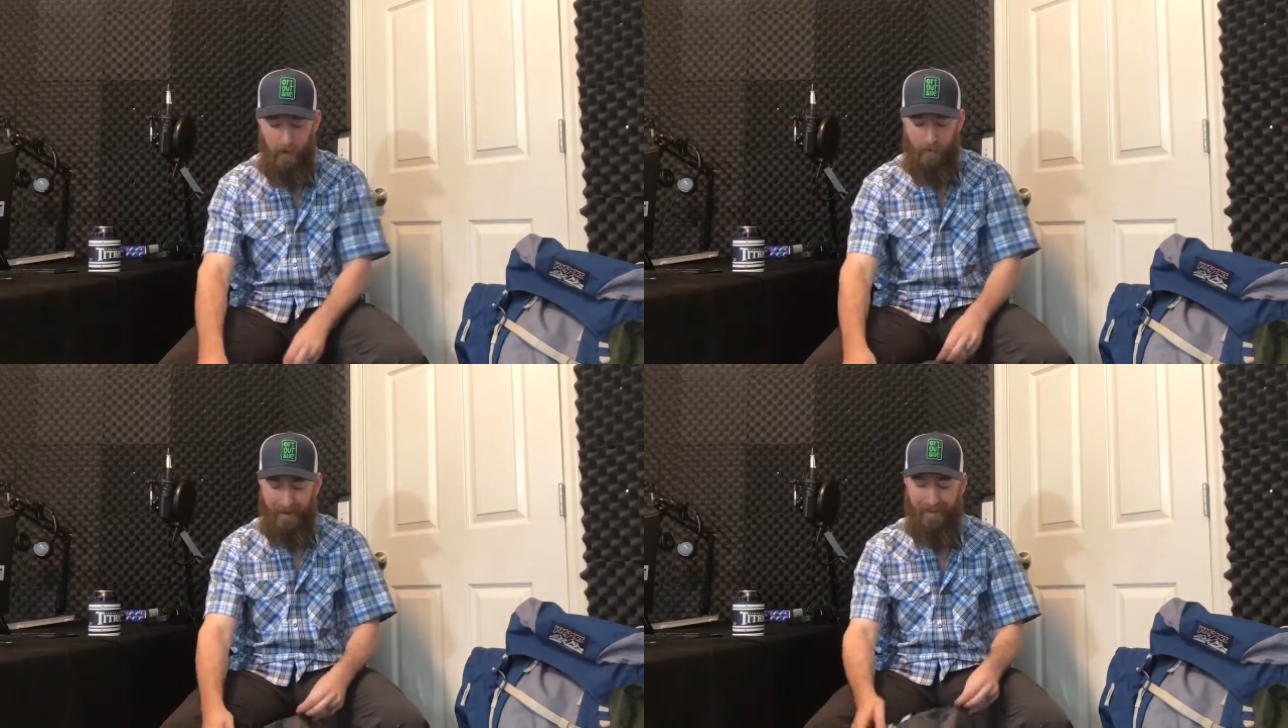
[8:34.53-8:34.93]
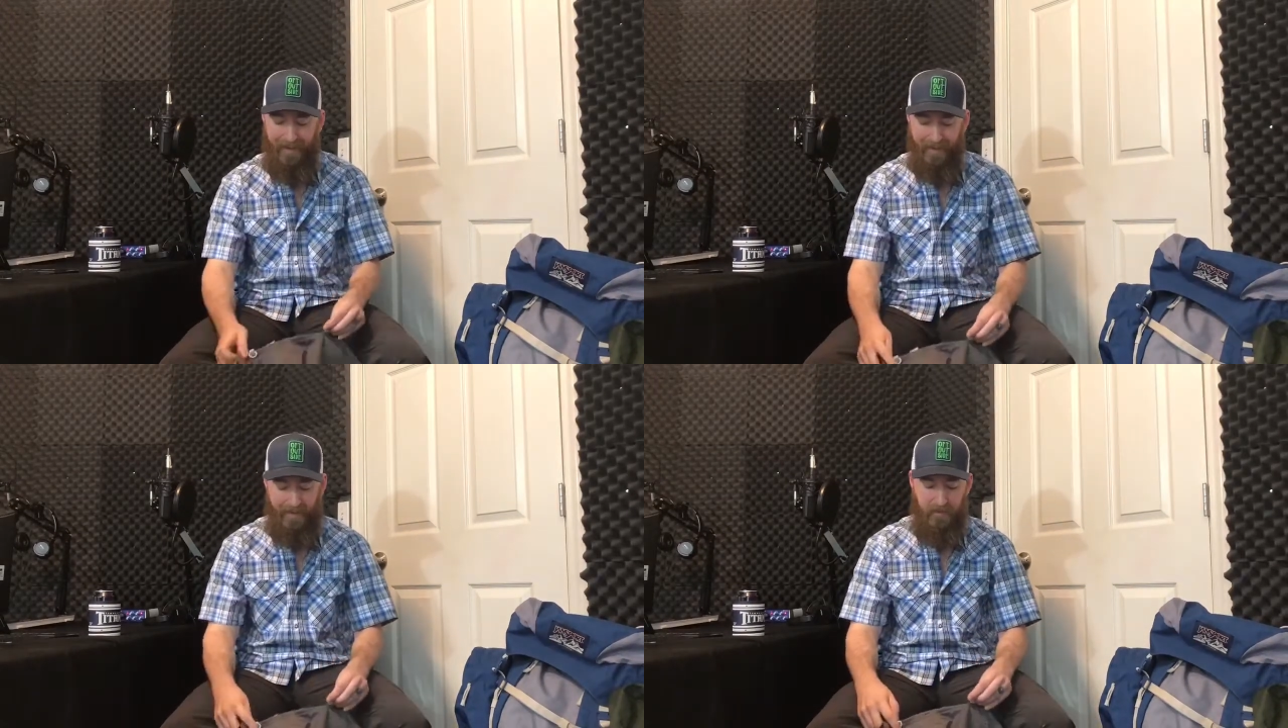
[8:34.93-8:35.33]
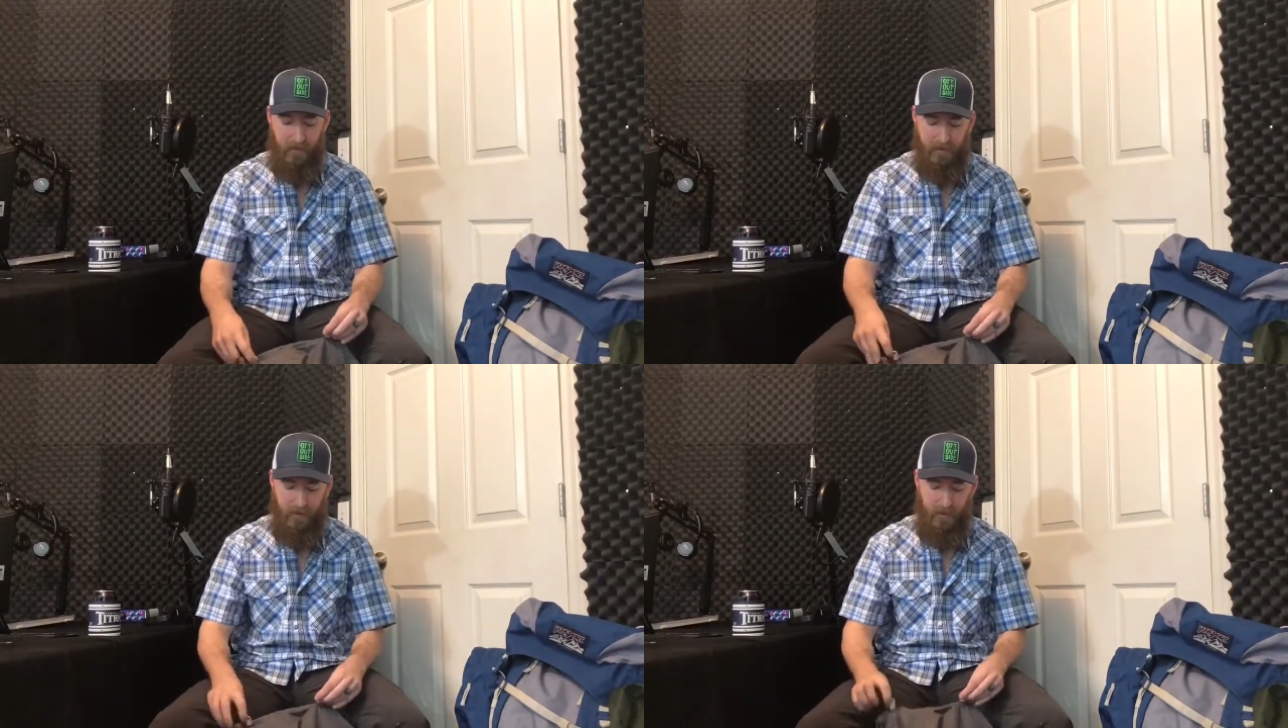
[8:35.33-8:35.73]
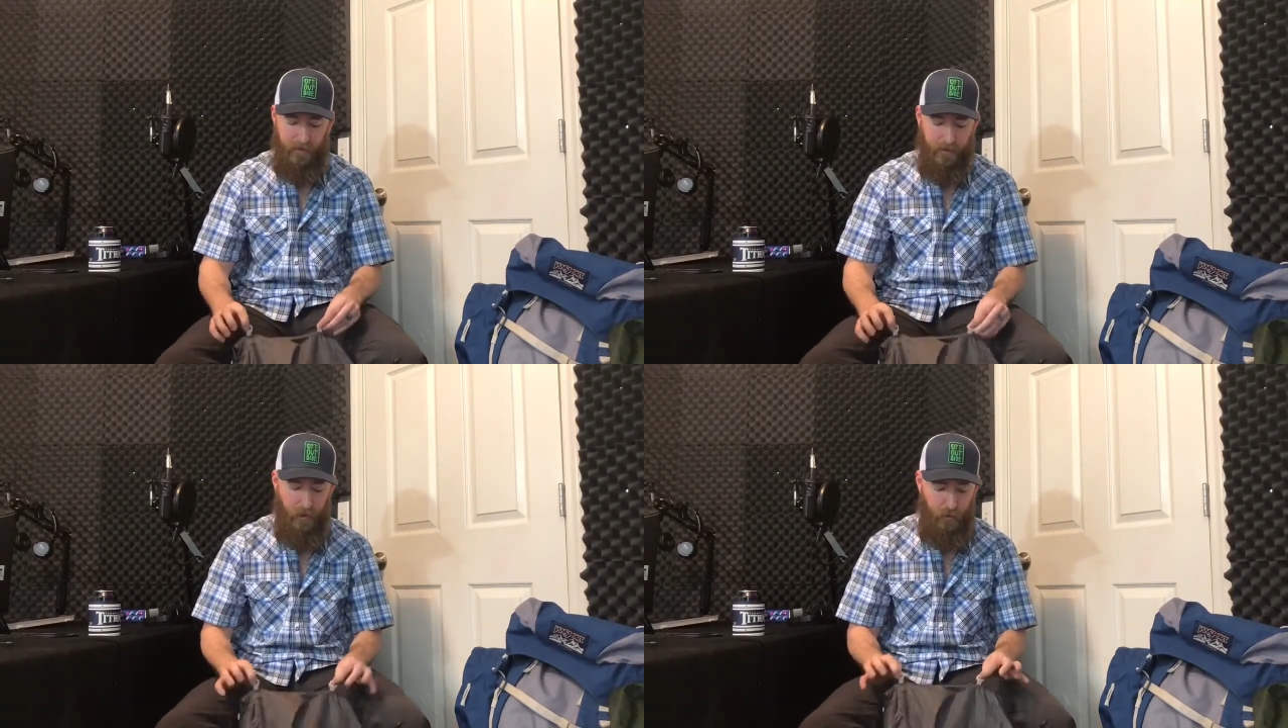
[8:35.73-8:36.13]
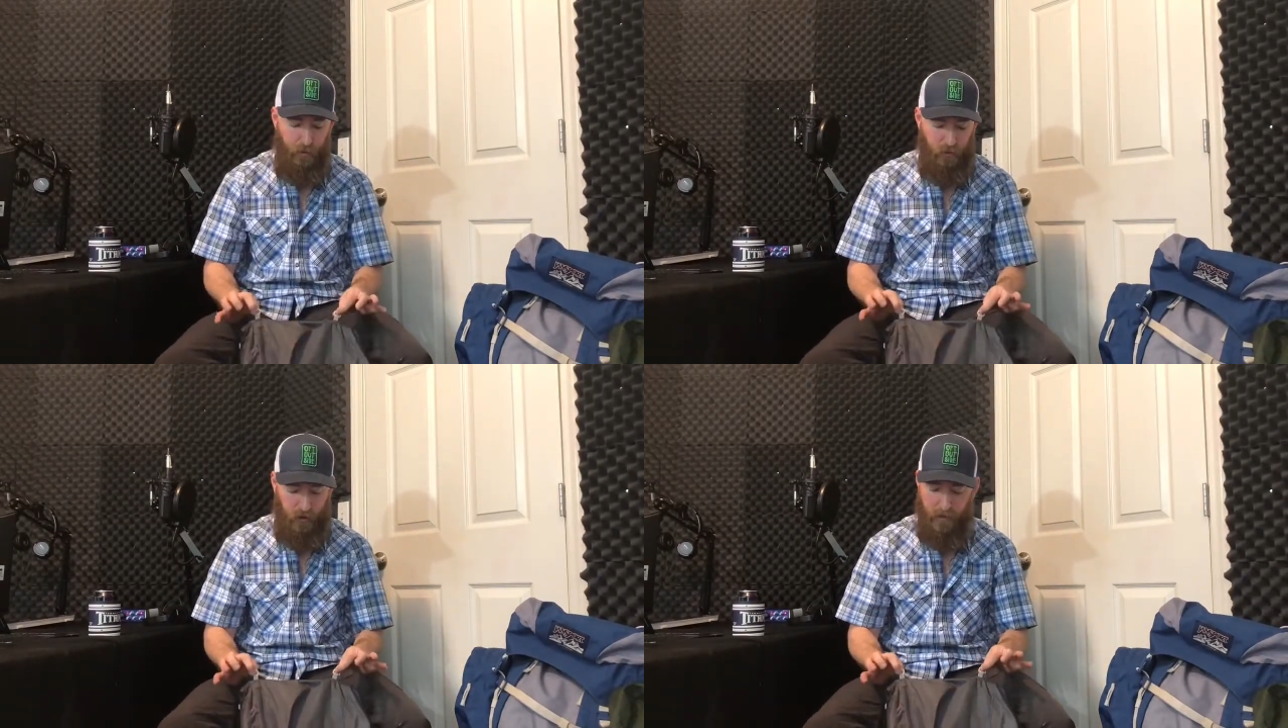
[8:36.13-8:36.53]
But I like that. That's like a
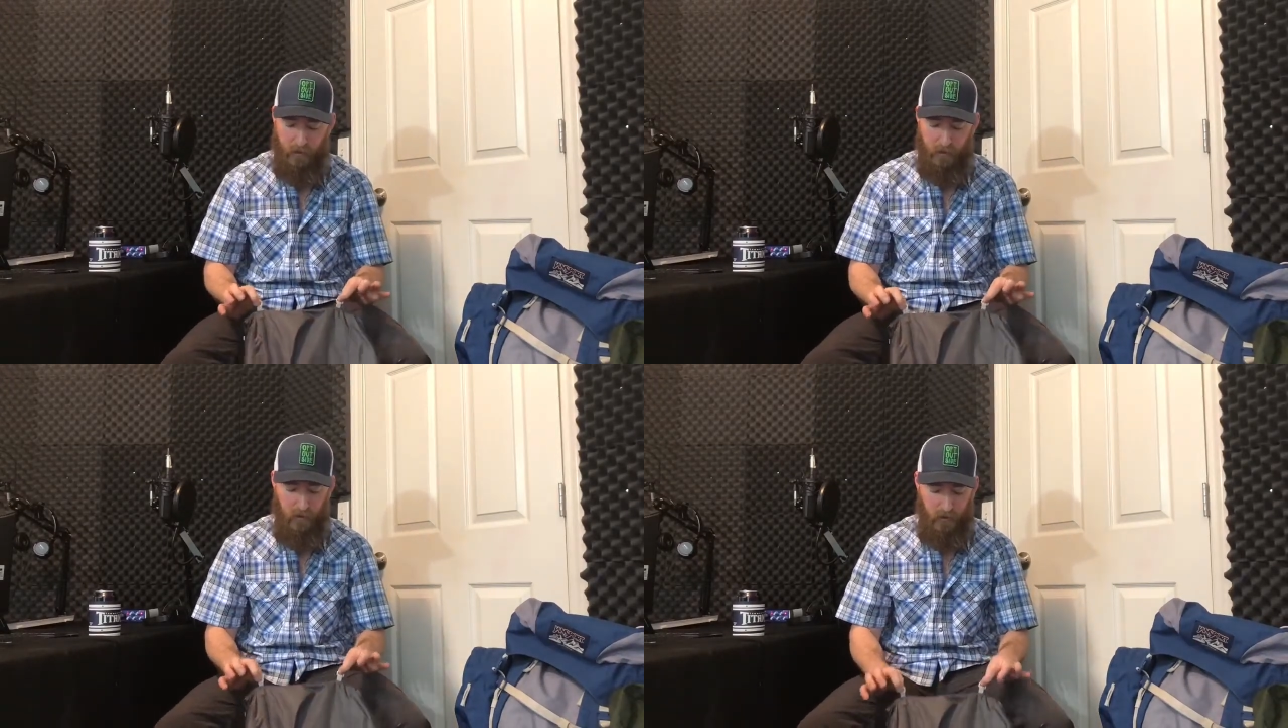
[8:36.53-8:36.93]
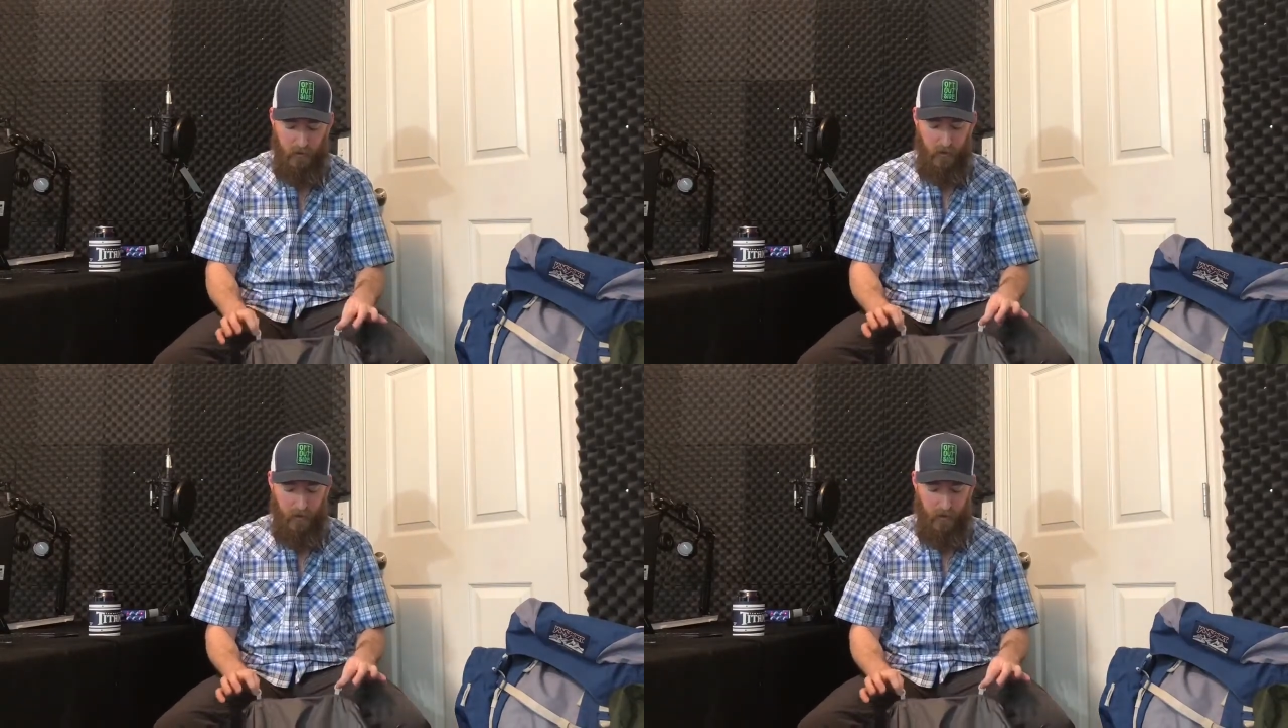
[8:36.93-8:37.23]
new challenge.